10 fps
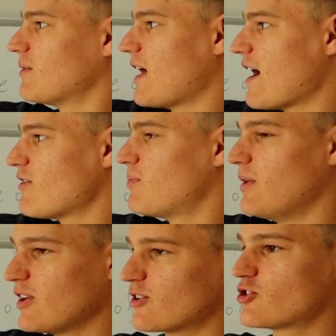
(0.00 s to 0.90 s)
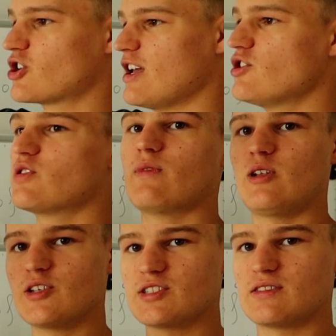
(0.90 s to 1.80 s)
have a bigger change in
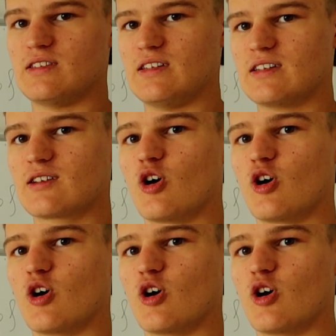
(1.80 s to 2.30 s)
velocity